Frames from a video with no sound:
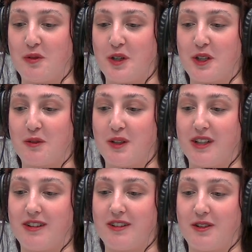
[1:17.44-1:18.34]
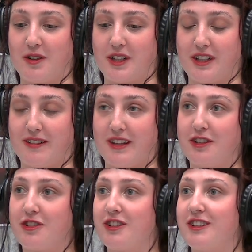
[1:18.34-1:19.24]
work with
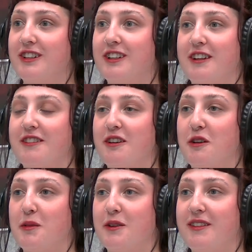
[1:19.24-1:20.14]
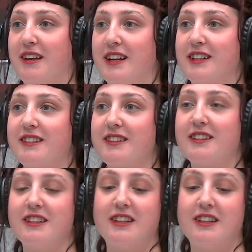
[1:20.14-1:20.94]
organization. Let's talk about sex.